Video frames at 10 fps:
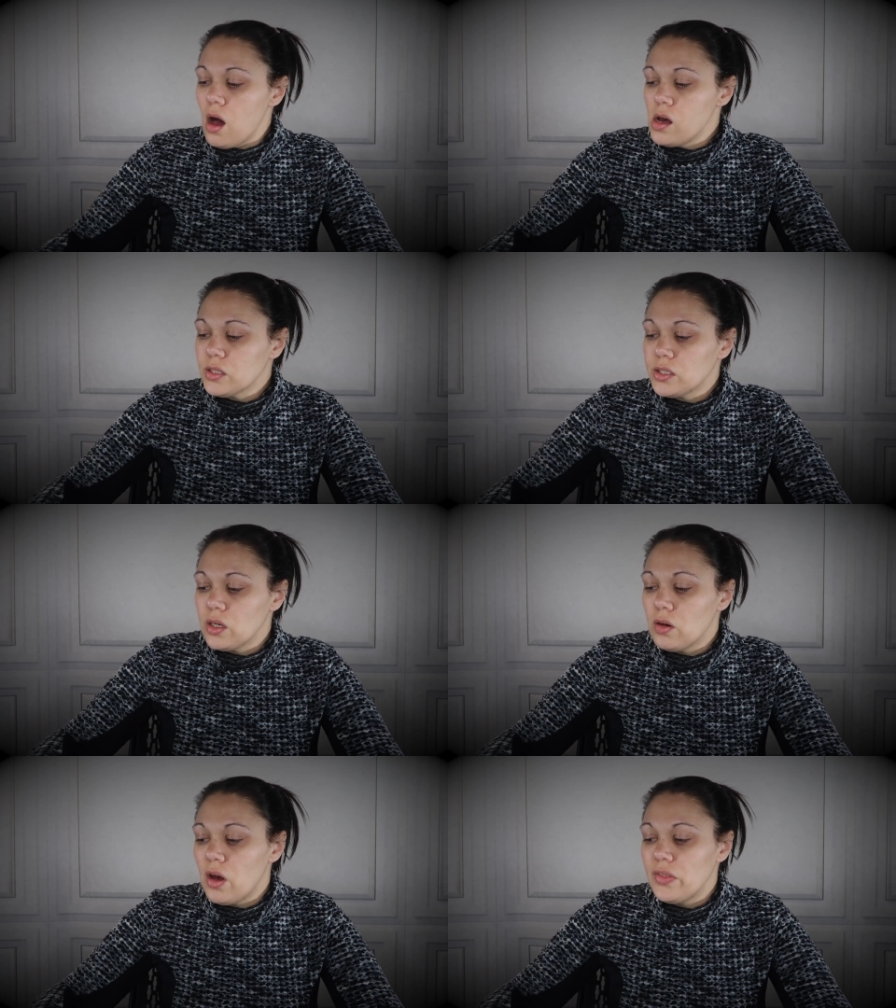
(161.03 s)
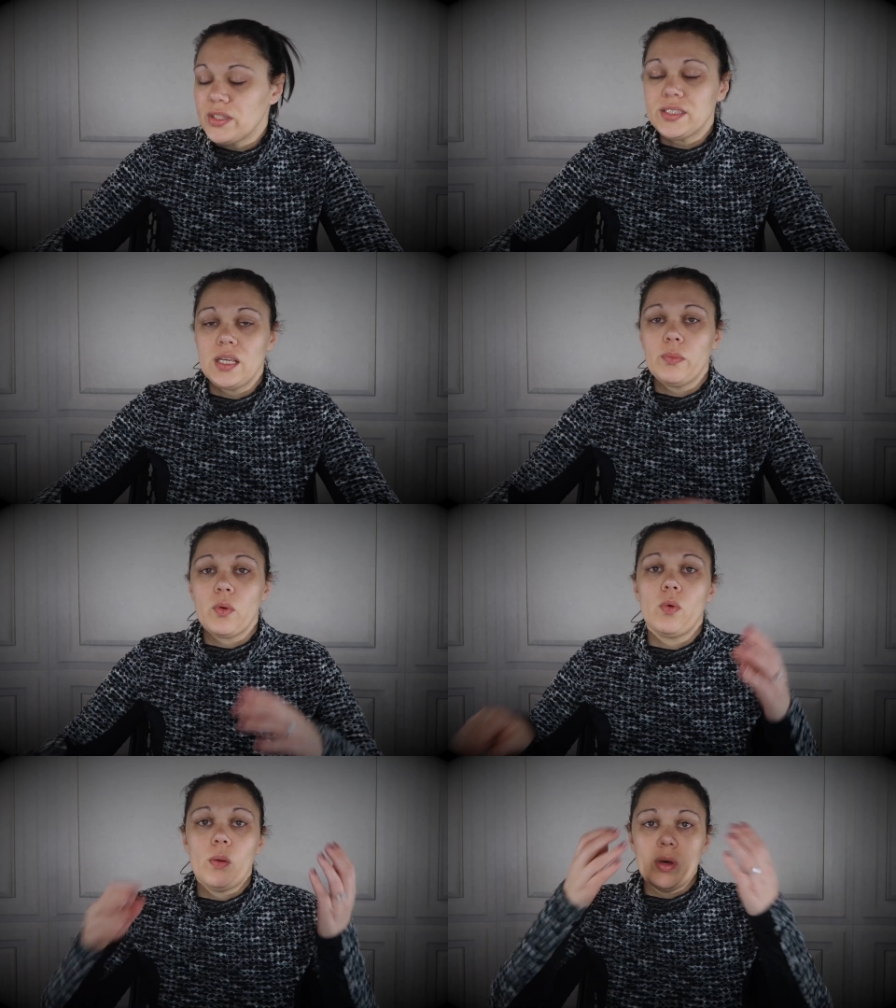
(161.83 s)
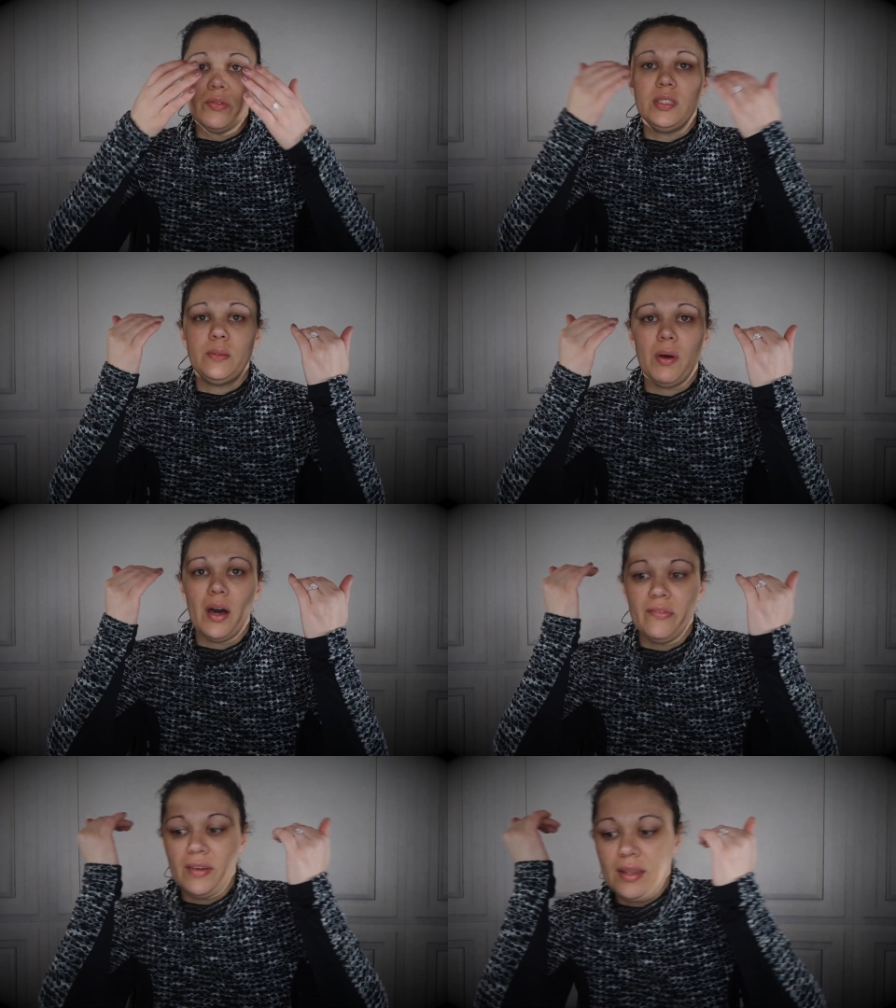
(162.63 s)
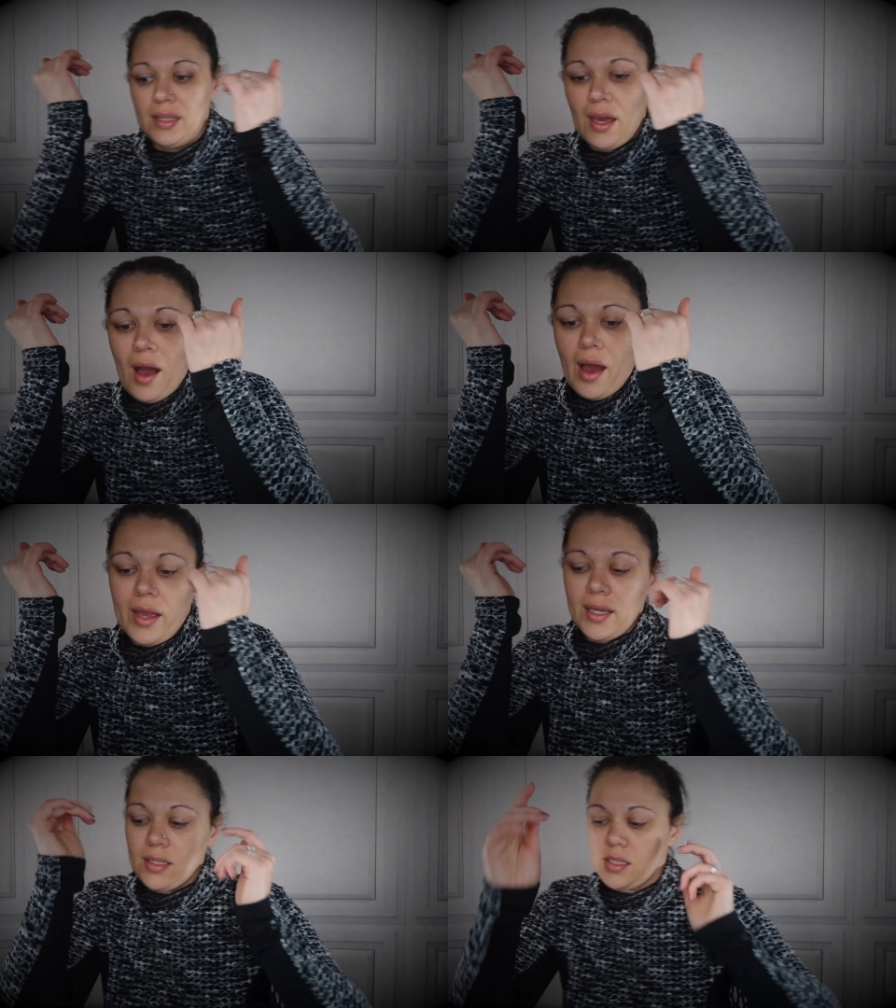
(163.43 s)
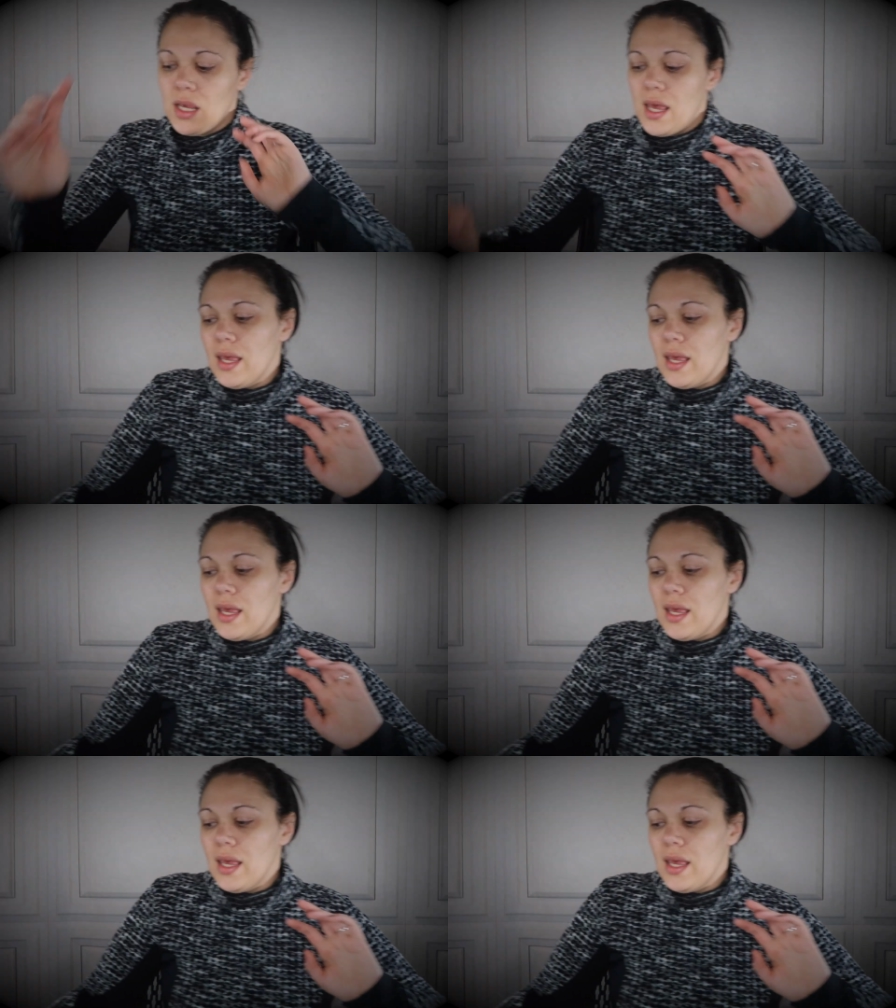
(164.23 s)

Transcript: Also on the same realm of depuffing the eyes,